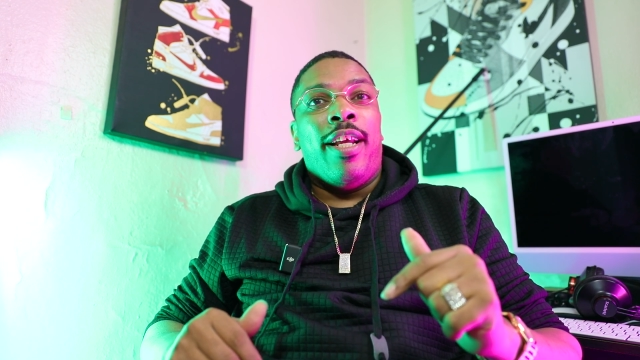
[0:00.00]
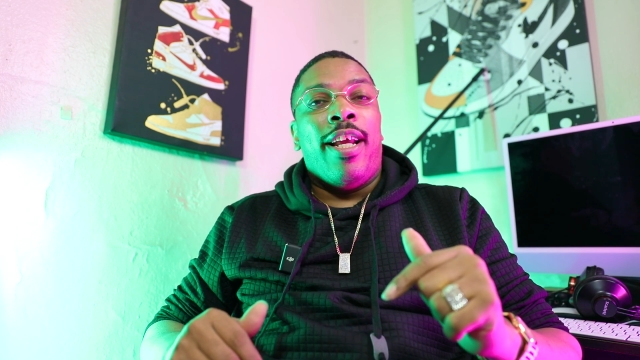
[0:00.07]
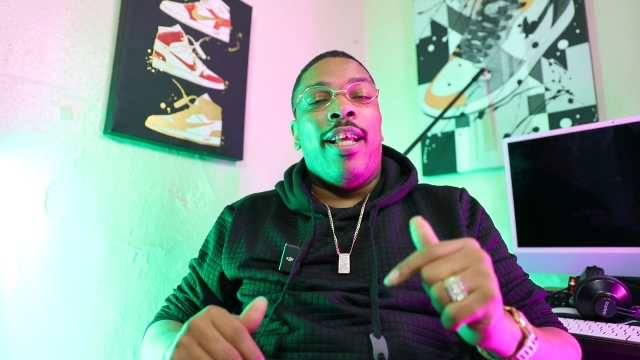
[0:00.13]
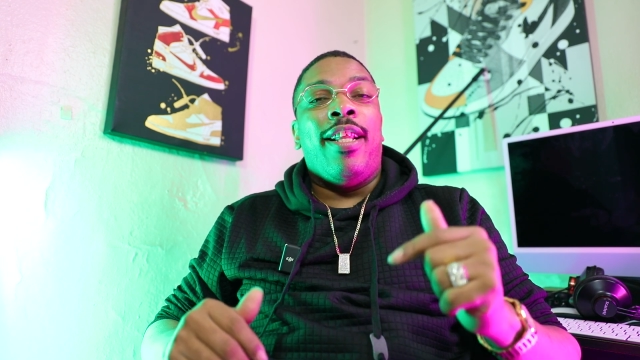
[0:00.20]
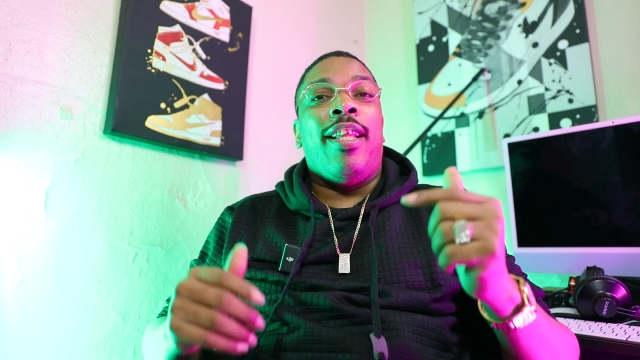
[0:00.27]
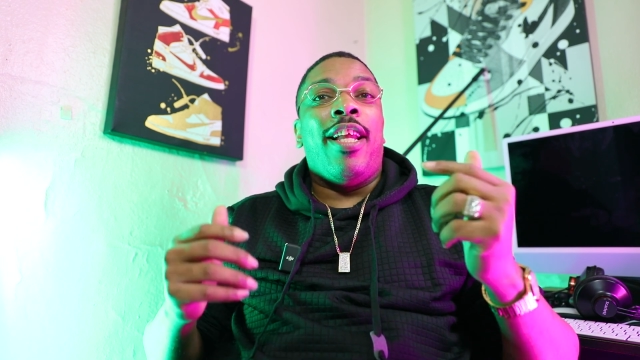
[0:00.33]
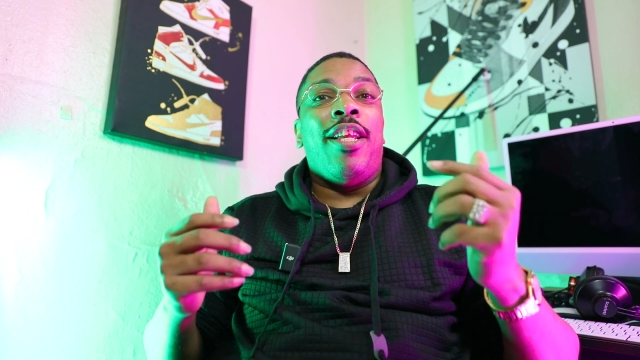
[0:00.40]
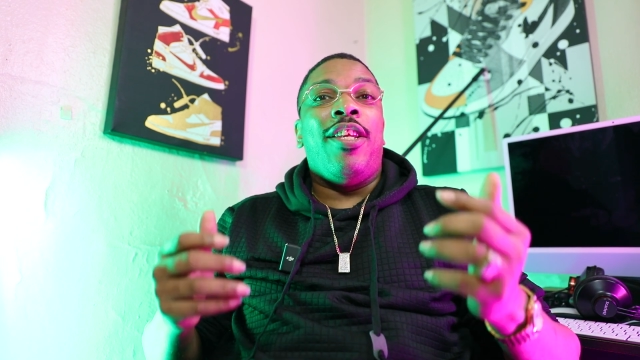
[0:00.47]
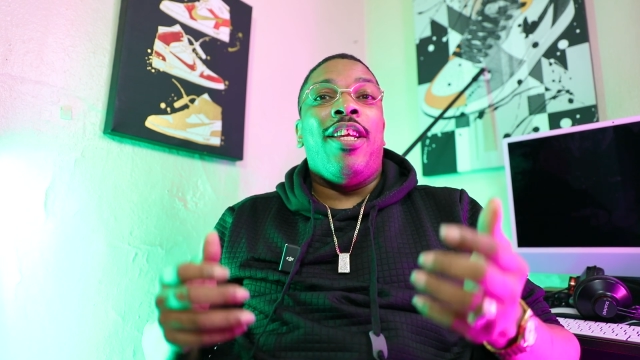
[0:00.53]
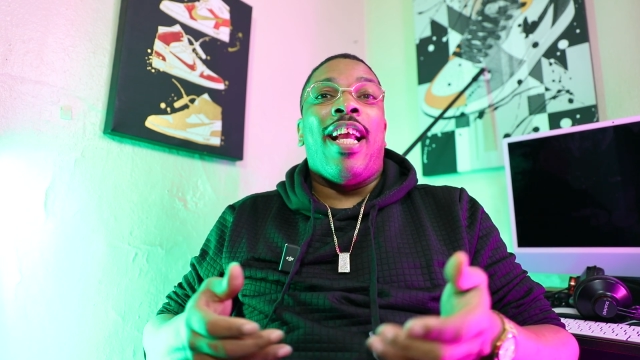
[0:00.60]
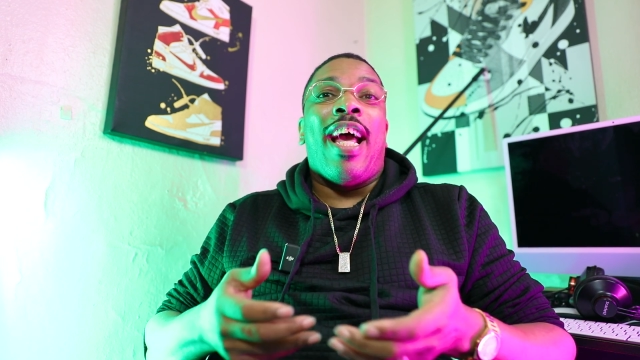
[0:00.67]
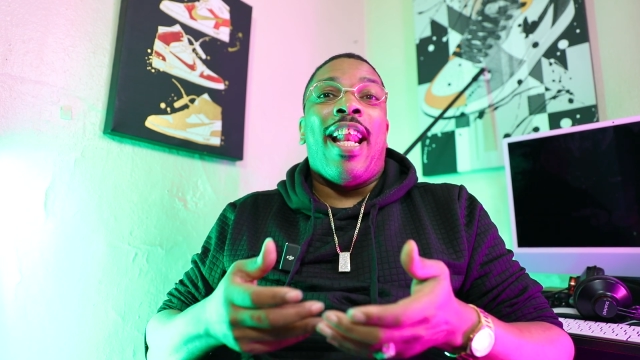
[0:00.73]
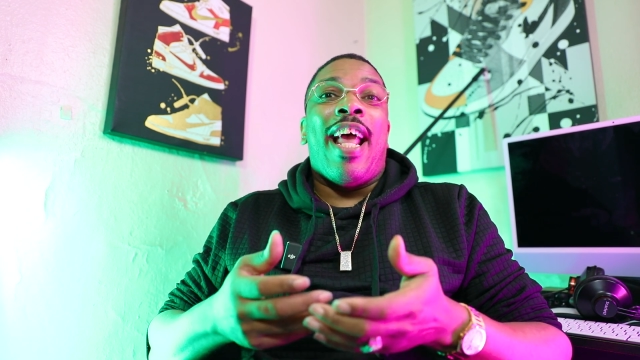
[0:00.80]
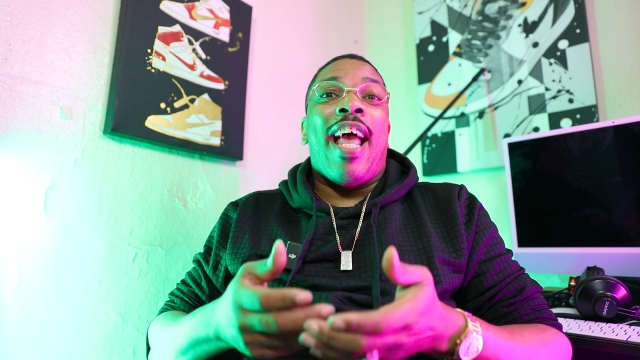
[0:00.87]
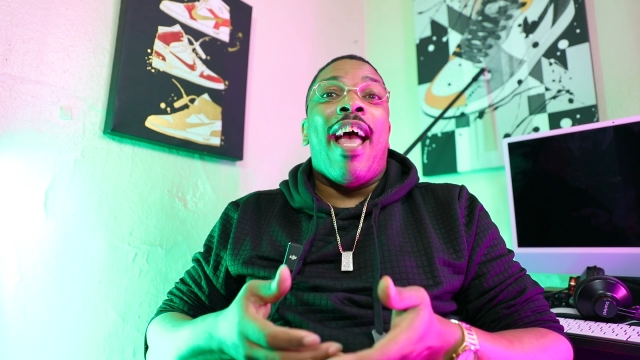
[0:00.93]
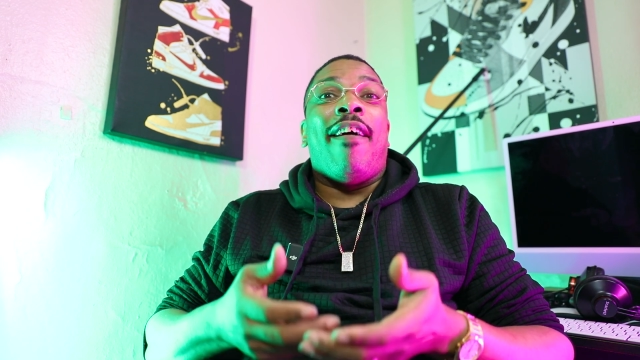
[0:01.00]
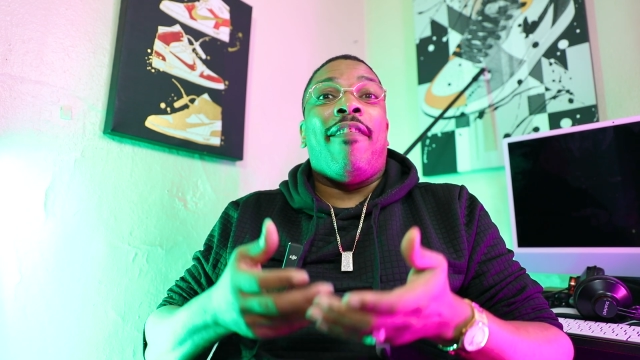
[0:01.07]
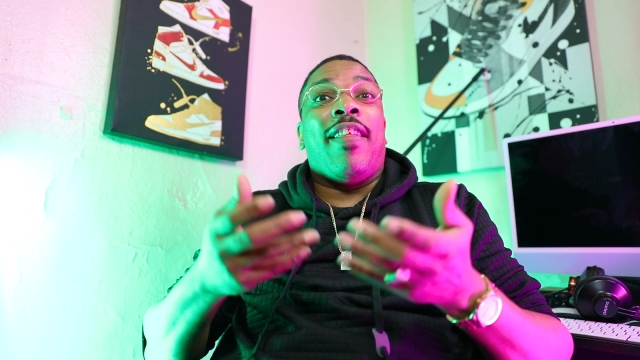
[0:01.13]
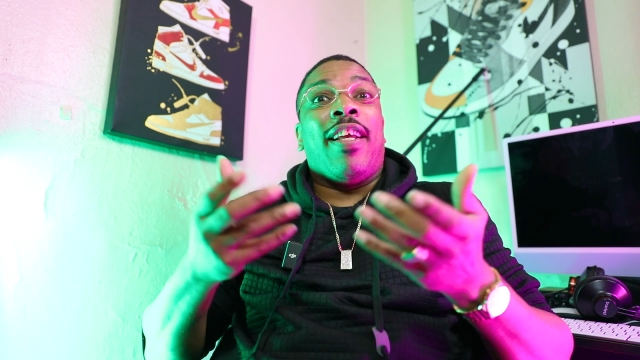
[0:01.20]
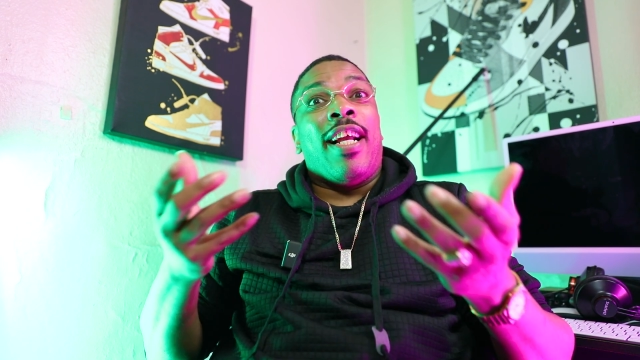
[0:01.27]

And then you got to have the